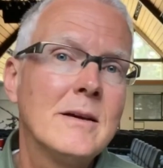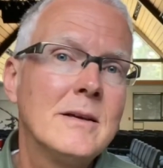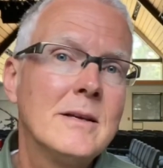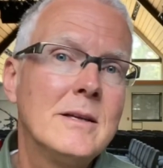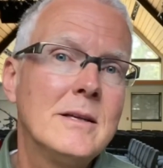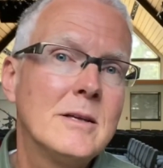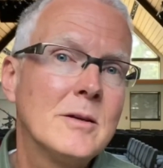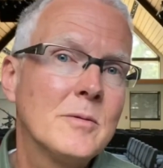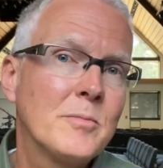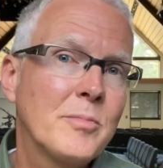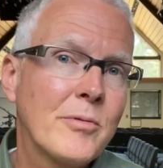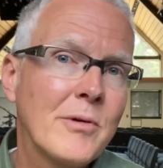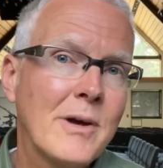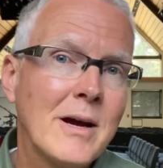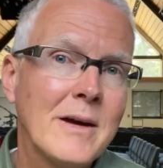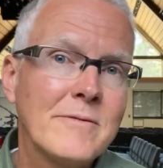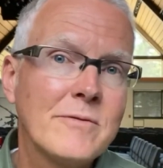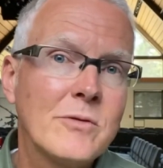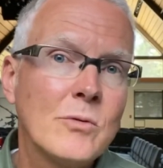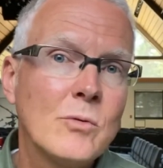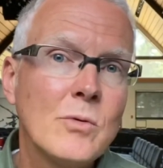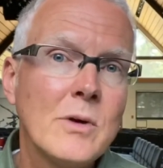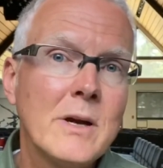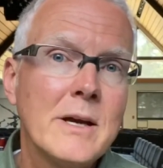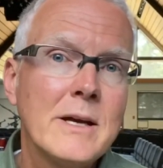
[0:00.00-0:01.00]
in a
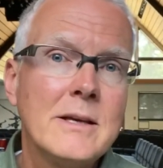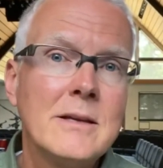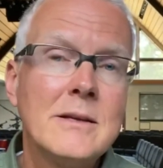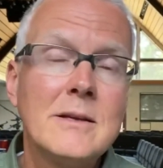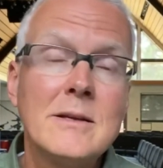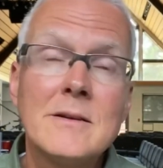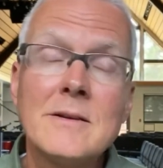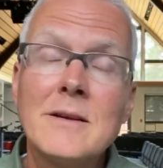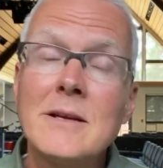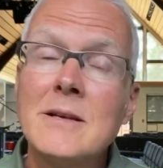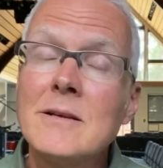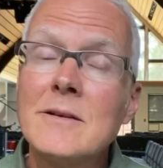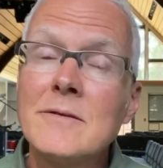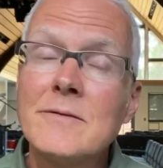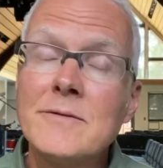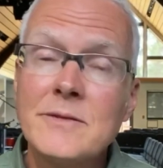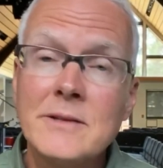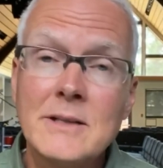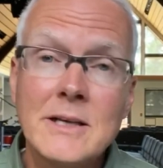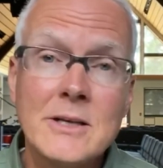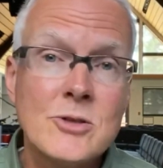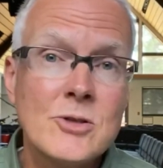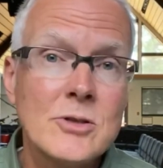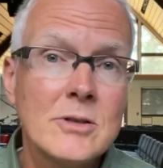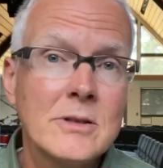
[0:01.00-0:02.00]
prideful way, in a
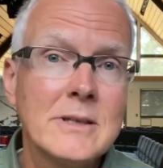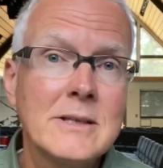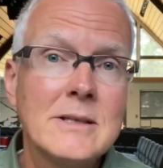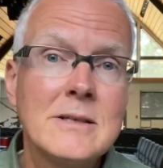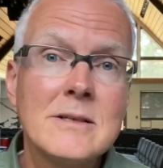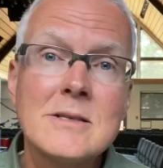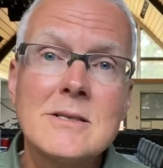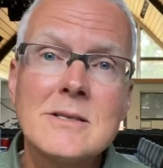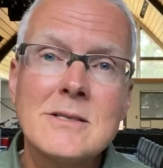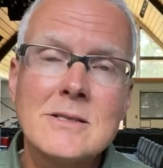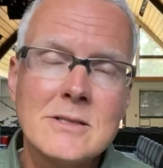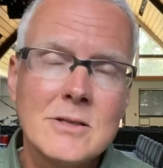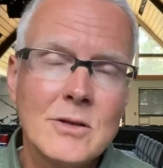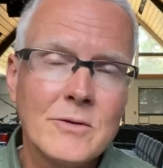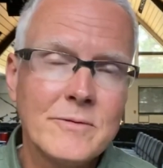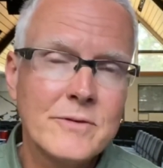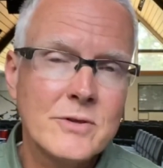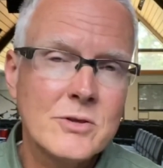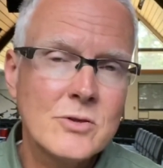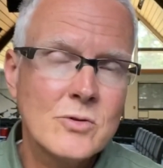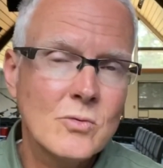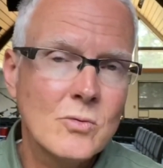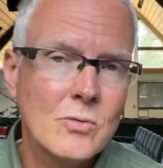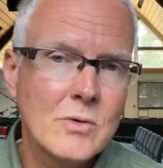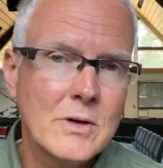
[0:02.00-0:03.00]
fleshly, in a
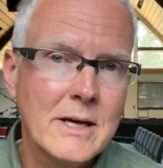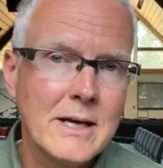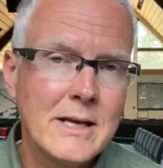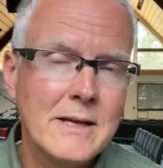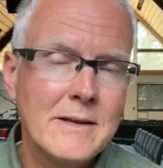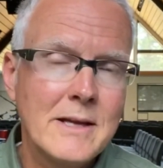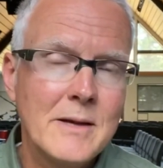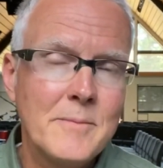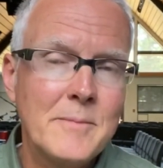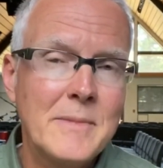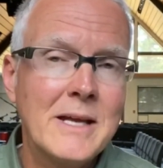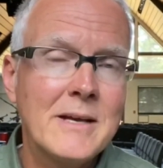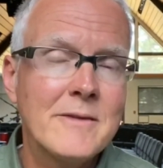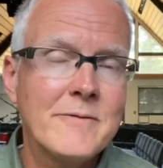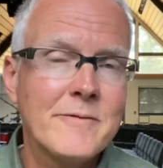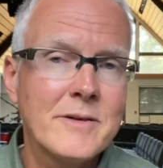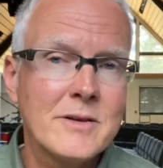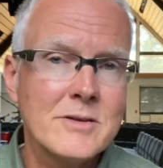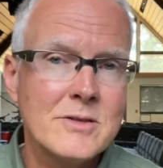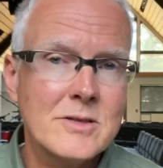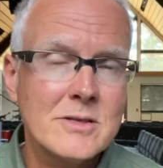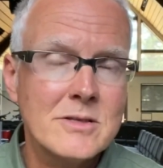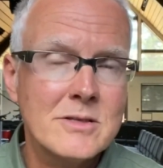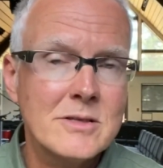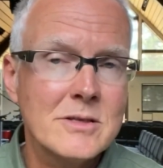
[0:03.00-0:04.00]
selfish way. And that
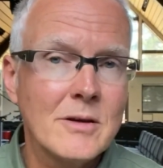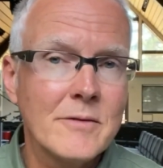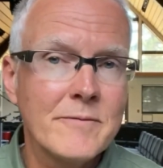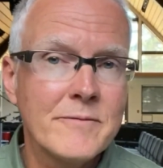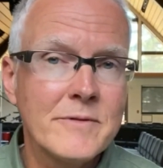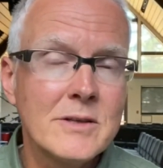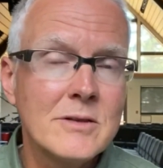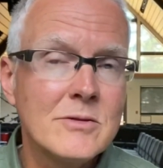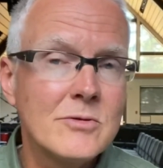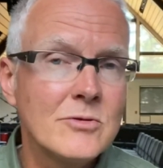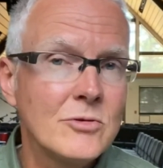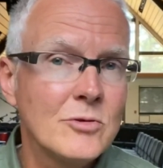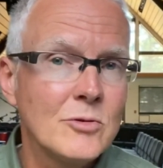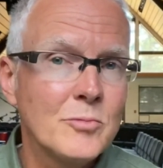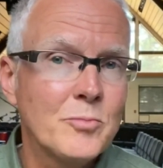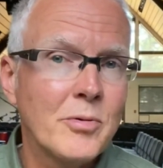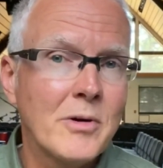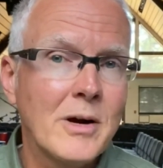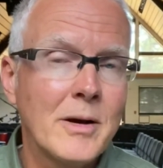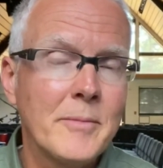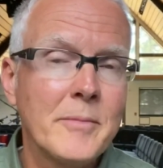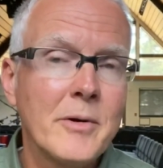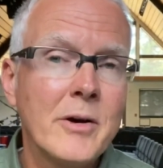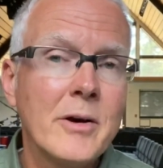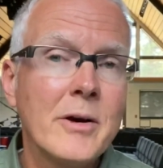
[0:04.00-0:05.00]
manifests itself in two
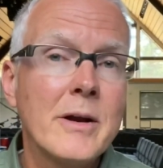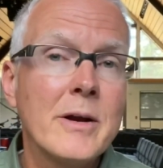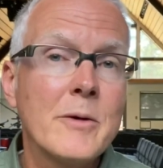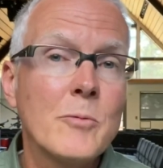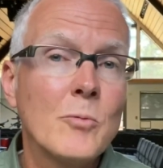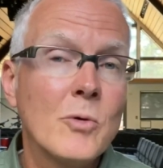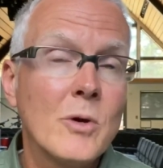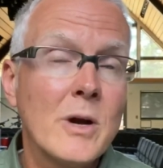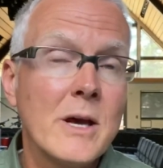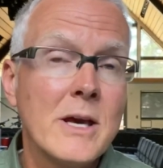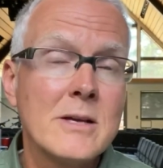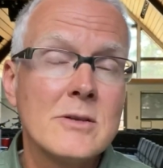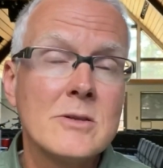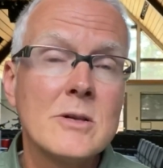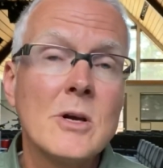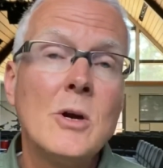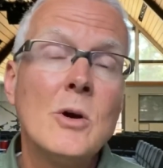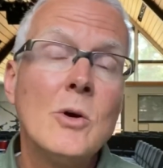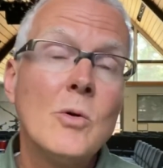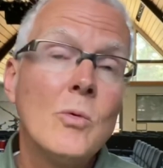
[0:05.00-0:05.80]
primary ways.